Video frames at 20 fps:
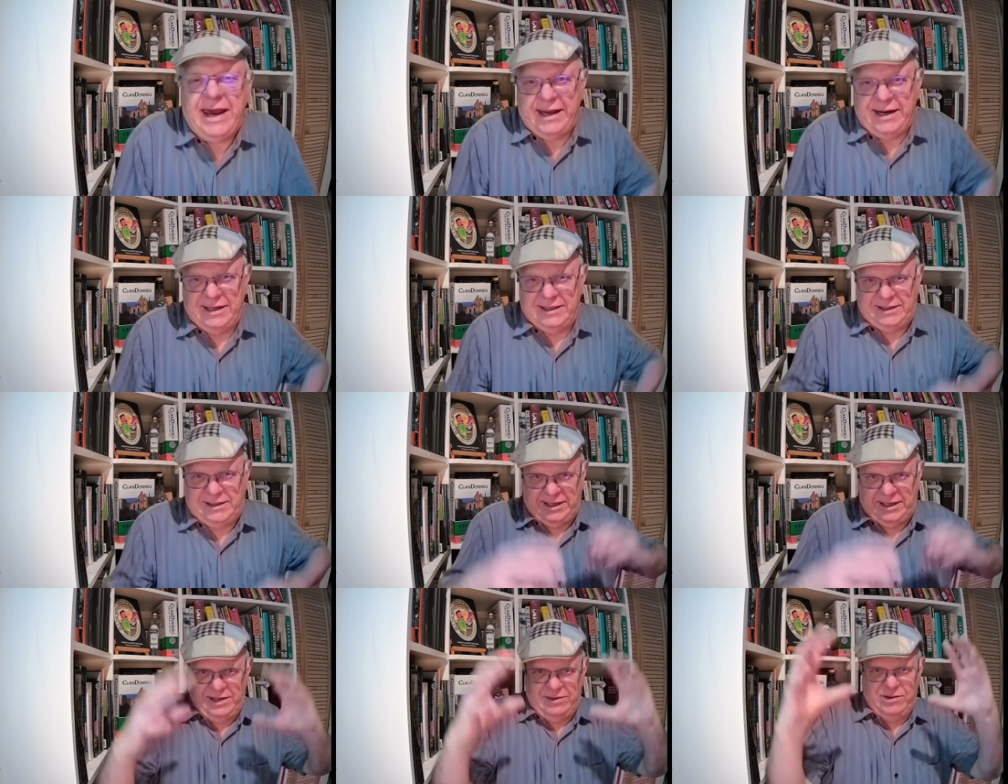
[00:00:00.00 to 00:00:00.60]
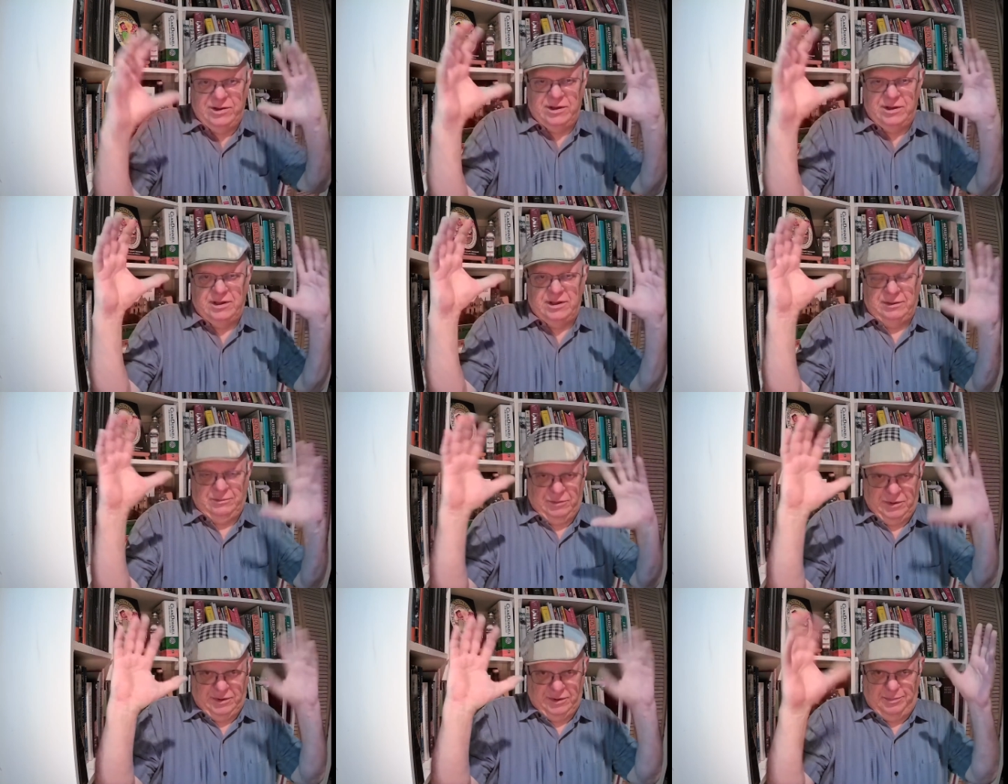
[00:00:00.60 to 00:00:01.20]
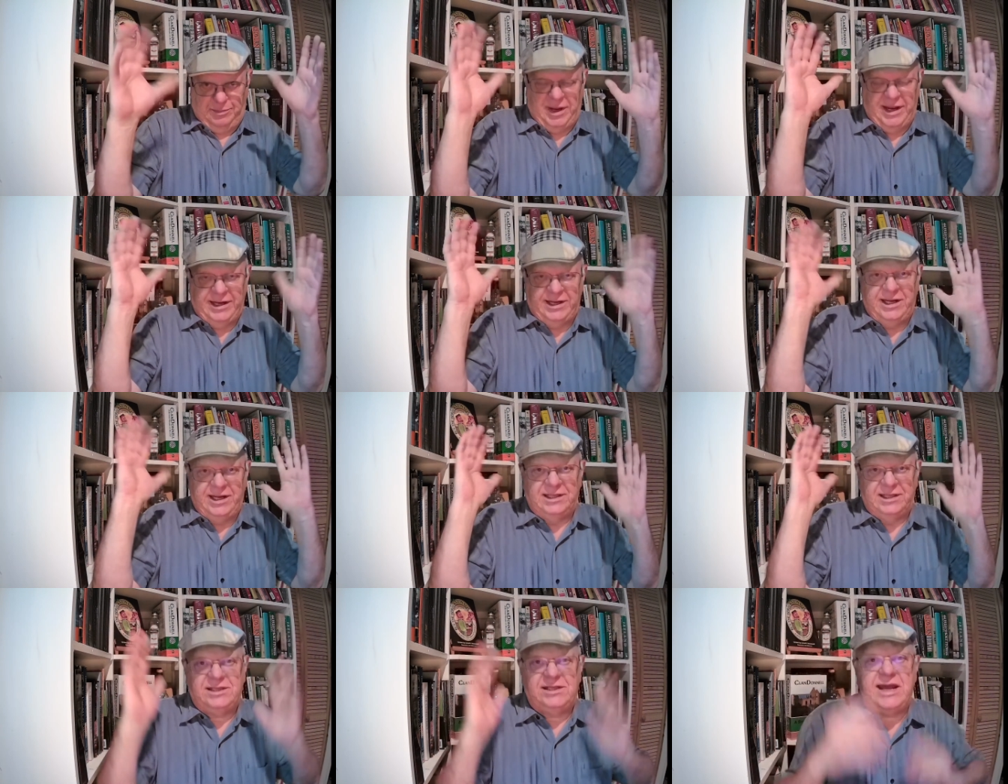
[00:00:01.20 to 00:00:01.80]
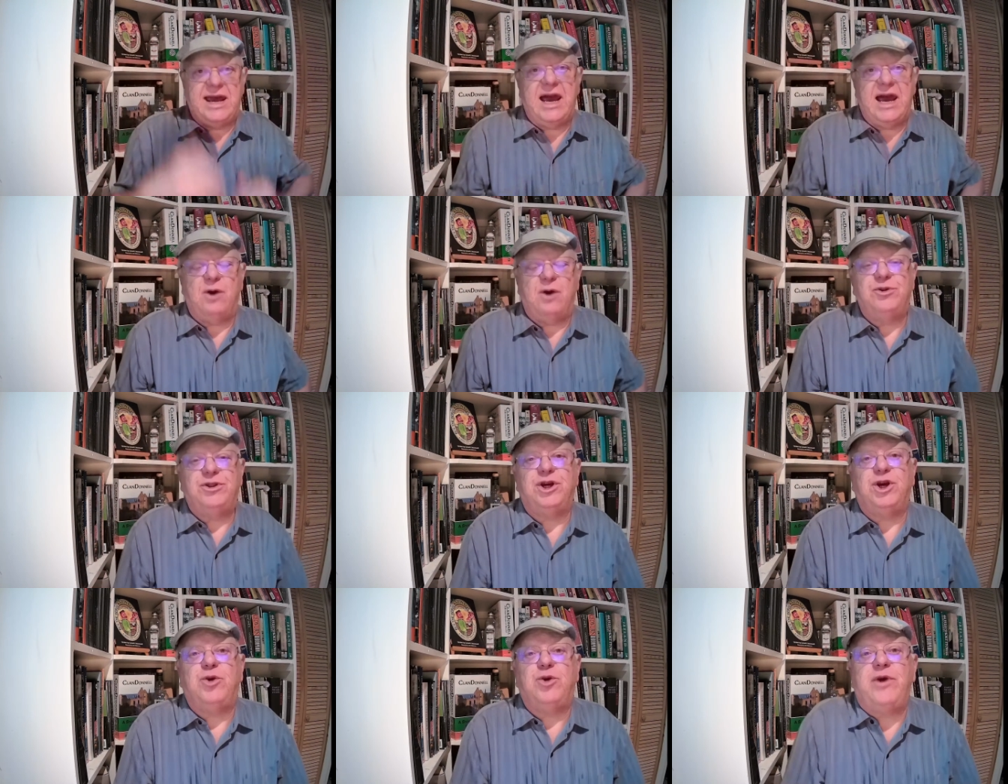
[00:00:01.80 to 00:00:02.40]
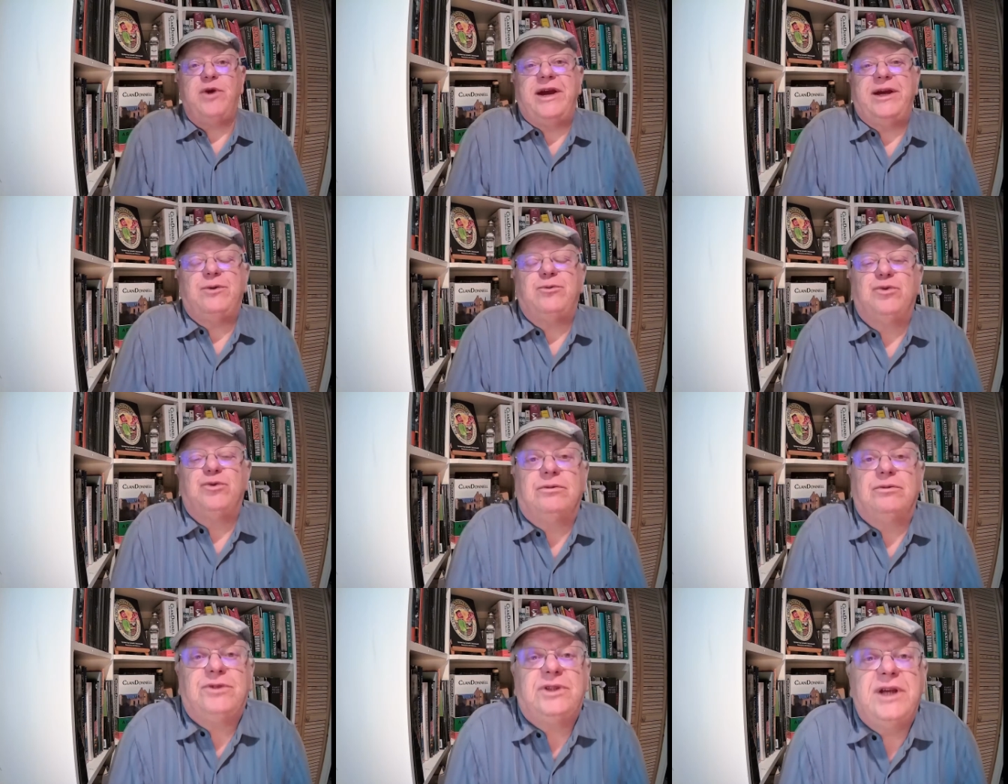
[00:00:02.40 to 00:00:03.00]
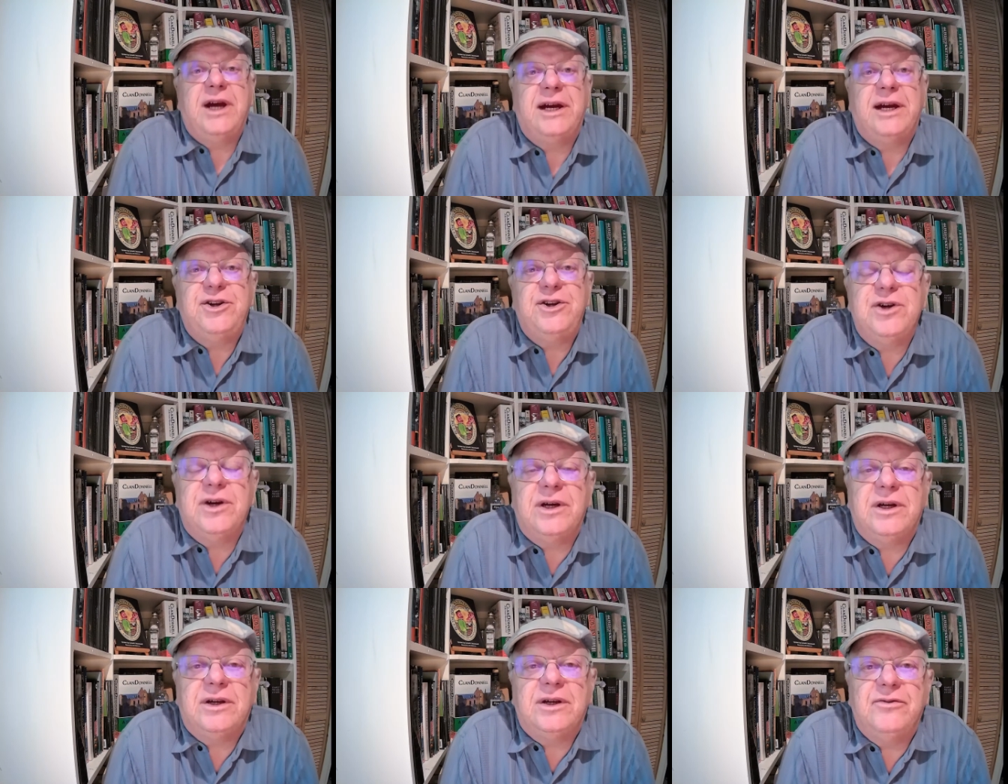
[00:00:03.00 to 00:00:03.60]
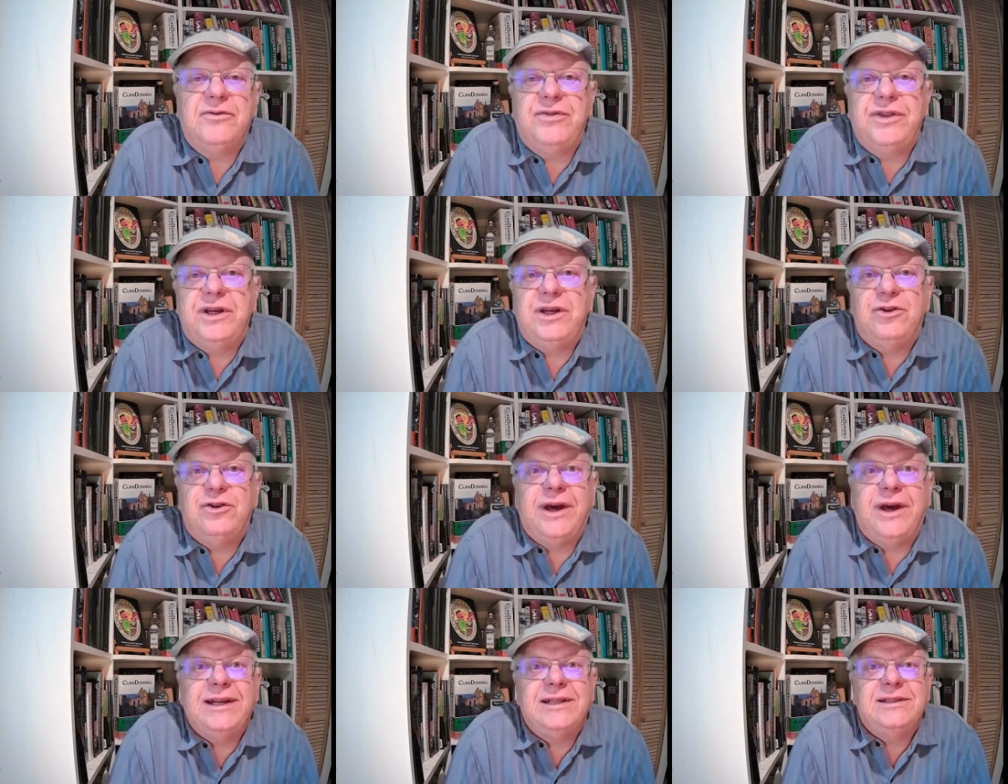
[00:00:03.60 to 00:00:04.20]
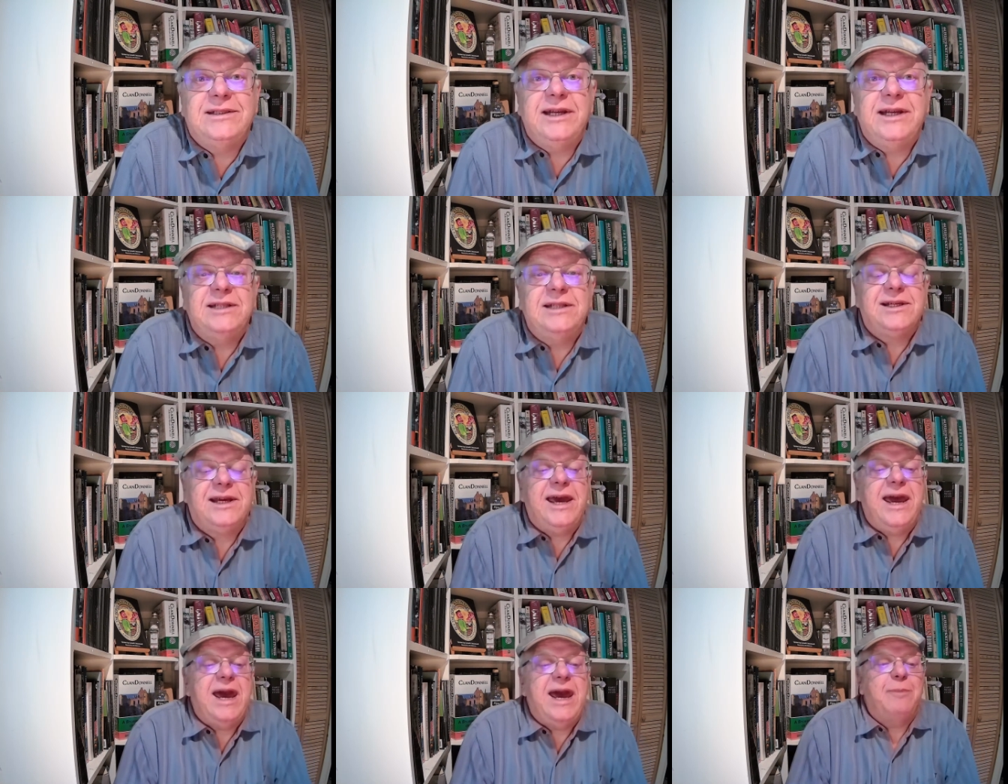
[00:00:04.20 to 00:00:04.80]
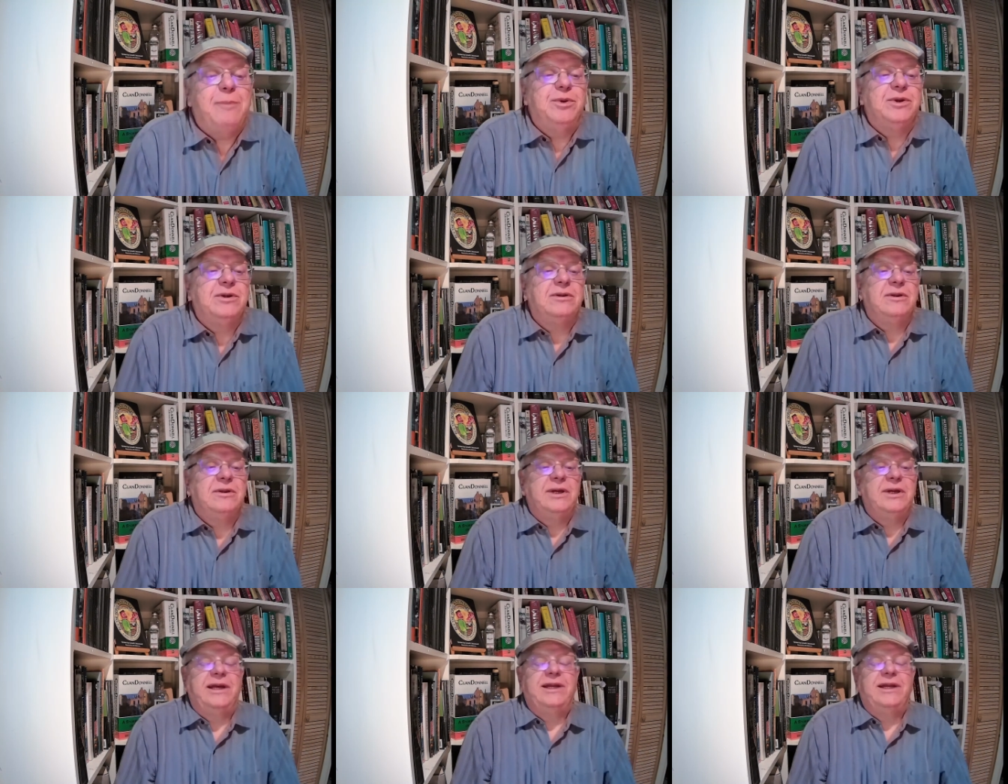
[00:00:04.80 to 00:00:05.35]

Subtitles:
And it's in the painting is now in the Grand Rotunda of the United States Capitol,